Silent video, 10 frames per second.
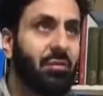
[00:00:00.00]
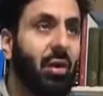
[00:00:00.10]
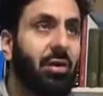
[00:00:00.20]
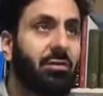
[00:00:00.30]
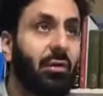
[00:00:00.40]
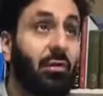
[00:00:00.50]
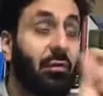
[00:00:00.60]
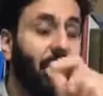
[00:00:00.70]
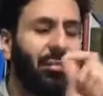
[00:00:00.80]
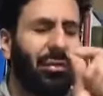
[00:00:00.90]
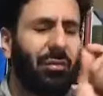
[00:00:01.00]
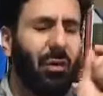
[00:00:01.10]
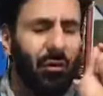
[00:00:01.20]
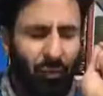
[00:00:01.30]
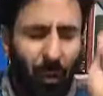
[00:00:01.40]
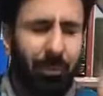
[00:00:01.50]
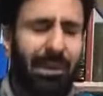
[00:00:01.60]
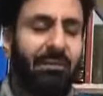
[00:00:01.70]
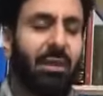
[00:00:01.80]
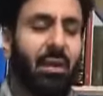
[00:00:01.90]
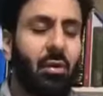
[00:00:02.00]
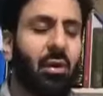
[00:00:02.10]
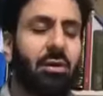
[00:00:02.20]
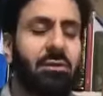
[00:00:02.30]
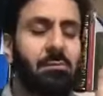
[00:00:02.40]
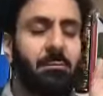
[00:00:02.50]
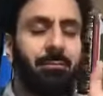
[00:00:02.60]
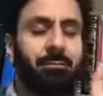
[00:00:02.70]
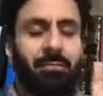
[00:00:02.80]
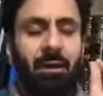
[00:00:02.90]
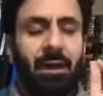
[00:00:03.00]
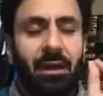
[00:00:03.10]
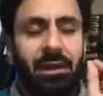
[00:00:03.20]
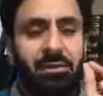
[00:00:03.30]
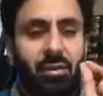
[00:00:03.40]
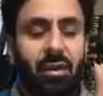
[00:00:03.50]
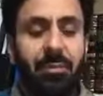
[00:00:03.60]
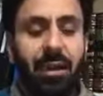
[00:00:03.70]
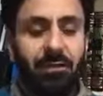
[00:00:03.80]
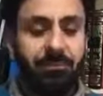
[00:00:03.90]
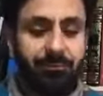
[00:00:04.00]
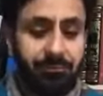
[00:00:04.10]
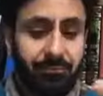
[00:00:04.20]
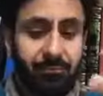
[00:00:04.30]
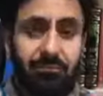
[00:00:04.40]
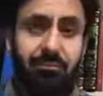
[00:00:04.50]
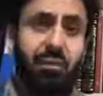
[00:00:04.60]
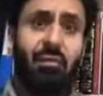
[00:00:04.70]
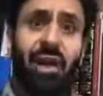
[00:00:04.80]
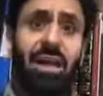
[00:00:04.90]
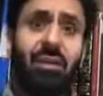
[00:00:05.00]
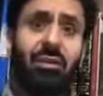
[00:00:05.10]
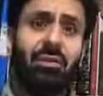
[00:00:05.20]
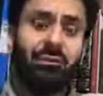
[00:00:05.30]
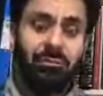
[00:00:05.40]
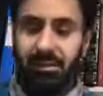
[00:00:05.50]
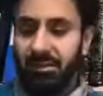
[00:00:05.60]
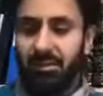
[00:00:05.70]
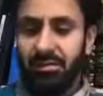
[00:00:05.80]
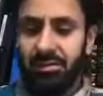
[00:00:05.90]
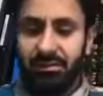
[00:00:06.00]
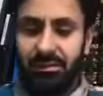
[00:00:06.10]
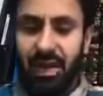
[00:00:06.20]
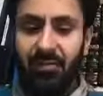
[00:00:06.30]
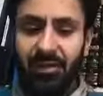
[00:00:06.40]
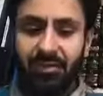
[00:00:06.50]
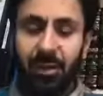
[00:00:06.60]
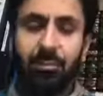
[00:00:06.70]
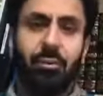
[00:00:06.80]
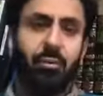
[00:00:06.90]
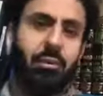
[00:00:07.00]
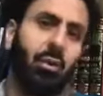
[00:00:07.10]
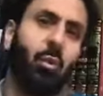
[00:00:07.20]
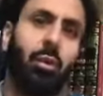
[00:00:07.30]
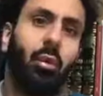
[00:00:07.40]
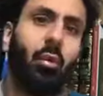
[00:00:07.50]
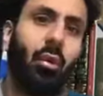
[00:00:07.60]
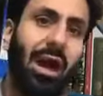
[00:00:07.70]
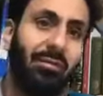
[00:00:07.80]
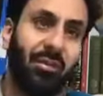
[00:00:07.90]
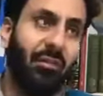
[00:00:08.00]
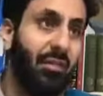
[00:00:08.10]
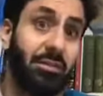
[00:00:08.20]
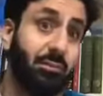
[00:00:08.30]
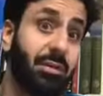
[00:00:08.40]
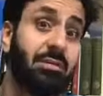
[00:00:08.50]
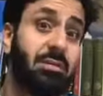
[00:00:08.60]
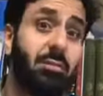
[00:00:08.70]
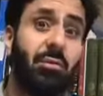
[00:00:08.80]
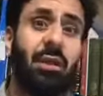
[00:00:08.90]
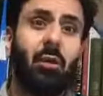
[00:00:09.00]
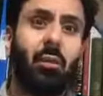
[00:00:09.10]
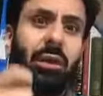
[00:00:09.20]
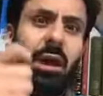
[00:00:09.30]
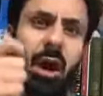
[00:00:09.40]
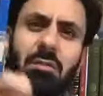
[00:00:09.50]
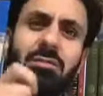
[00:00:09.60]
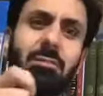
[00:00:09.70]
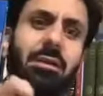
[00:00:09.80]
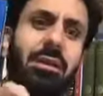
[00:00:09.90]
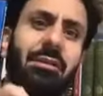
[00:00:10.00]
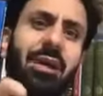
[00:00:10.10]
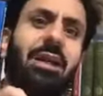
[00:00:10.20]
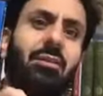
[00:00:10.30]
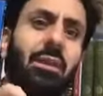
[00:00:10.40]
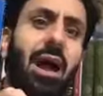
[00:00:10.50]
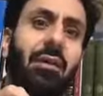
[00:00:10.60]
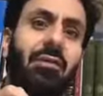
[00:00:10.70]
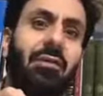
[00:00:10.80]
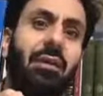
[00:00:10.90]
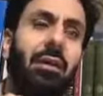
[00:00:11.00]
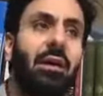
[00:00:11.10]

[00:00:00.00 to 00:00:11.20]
of God, of not believing in God. And I talk about value. So take, for example, we all have the first principle that we ultimately value life,